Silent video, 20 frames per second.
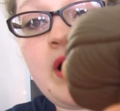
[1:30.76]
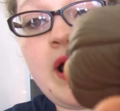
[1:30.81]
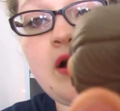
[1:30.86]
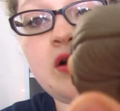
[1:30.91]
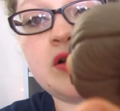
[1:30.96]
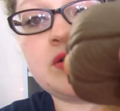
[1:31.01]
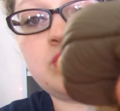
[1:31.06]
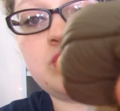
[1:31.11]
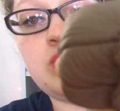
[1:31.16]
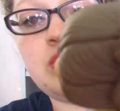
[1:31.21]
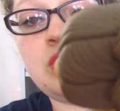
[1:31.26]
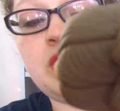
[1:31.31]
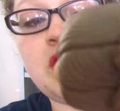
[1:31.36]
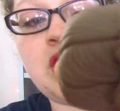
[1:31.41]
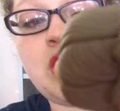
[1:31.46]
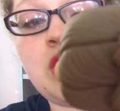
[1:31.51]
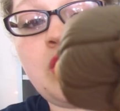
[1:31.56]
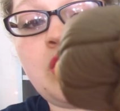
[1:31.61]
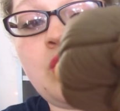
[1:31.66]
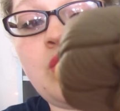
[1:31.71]
hair is really
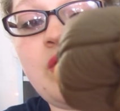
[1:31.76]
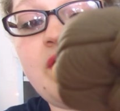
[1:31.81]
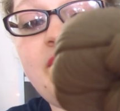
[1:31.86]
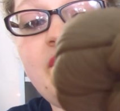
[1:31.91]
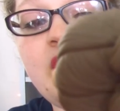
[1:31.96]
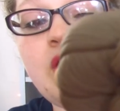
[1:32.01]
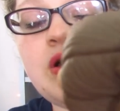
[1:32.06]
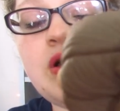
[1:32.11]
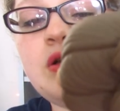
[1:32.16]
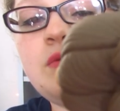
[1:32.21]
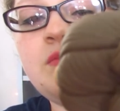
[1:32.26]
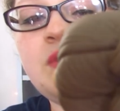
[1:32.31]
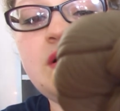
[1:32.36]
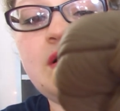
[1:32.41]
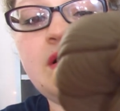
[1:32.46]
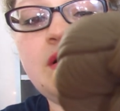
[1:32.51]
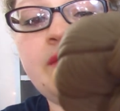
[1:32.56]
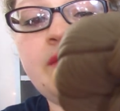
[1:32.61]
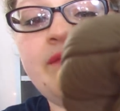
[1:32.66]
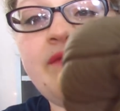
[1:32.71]
cute. Very good,
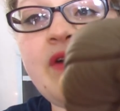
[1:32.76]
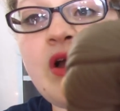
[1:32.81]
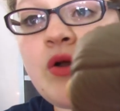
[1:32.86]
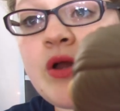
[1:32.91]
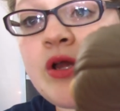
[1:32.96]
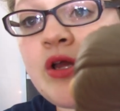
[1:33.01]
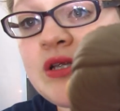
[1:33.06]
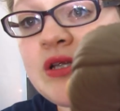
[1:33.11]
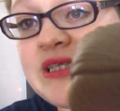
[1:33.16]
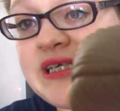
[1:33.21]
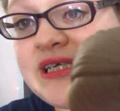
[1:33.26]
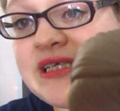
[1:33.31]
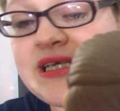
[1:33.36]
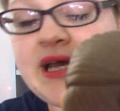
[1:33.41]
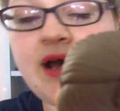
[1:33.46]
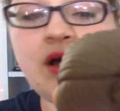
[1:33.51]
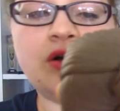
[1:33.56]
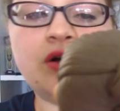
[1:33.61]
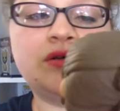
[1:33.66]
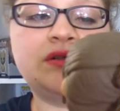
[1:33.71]
very good
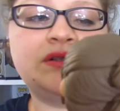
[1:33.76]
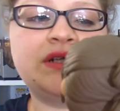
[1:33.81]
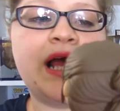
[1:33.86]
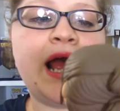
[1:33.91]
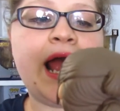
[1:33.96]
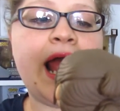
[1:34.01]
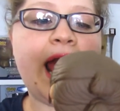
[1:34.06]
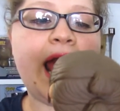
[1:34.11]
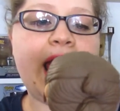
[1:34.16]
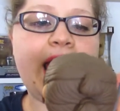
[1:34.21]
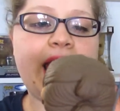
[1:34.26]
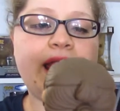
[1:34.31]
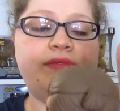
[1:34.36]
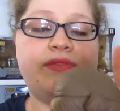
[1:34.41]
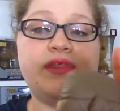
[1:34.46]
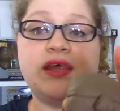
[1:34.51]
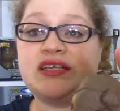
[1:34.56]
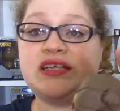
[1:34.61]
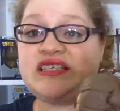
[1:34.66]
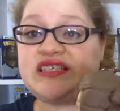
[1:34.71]
detail
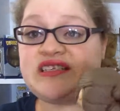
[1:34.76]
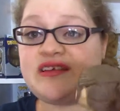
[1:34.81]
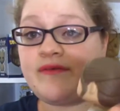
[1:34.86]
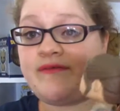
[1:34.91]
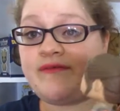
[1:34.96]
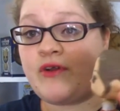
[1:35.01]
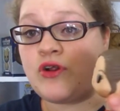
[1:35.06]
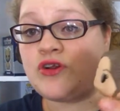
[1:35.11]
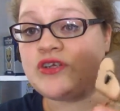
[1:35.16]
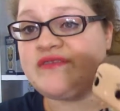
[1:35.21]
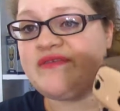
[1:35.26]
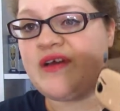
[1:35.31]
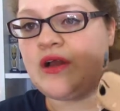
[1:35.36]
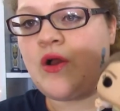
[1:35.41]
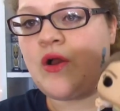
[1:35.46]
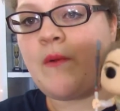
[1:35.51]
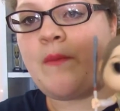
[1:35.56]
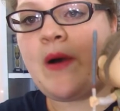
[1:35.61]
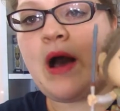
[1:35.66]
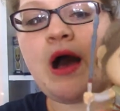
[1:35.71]
in this first
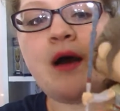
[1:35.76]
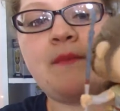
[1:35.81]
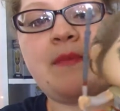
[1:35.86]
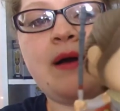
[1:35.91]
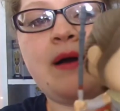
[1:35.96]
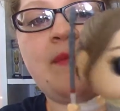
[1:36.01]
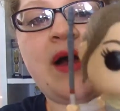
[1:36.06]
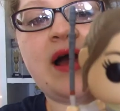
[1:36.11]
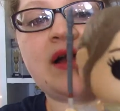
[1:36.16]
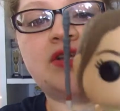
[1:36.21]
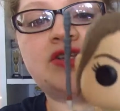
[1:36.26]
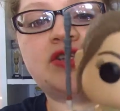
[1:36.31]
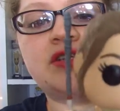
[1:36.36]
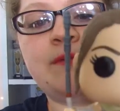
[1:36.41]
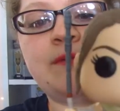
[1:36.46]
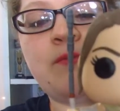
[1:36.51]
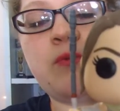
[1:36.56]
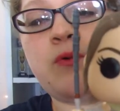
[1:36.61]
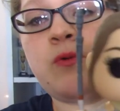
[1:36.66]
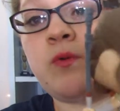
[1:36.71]
Funko Pop. I'm
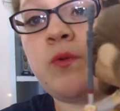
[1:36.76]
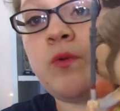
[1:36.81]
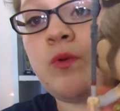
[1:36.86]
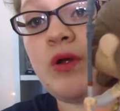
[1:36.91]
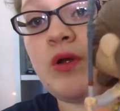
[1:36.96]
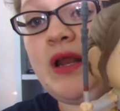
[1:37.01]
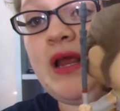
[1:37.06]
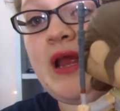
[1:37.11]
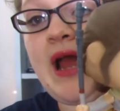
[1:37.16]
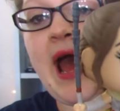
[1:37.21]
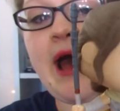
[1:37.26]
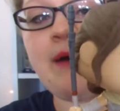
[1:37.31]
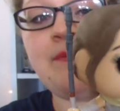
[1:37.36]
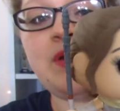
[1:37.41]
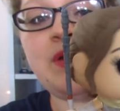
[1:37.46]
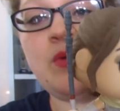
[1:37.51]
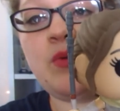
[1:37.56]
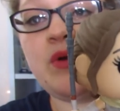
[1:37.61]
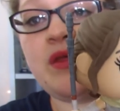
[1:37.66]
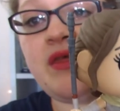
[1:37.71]
actually pretty
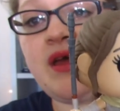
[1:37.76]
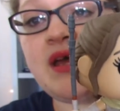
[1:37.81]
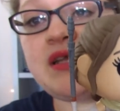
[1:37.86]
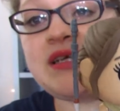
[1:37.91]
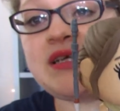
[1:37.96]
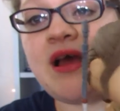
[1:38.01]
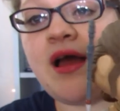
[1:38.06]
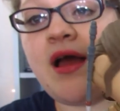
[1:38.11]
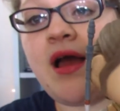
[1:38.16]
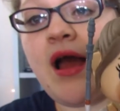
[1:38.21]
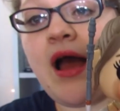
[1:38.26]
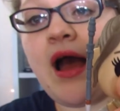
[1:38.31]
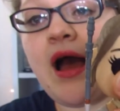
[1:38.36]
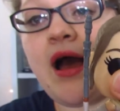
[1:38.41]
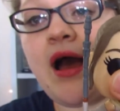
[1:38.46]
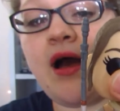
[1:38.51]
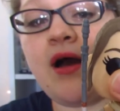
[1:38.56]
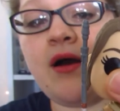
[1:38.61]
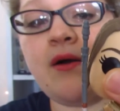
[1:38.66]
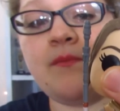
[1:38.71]
happy with it.
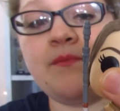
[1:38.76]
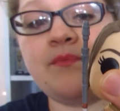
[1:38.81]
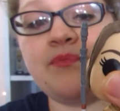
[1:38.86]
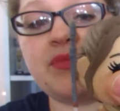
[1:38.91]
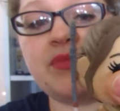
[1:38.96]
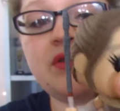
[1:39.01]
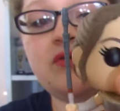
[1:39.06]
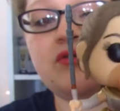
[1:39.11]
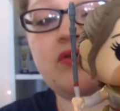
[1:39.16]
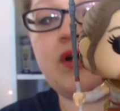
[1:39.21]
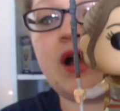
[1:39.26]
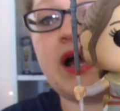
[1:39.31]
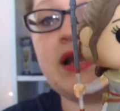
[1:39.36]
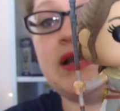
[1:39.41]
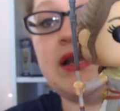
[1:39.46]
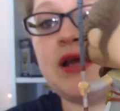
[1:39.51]
Um, trying to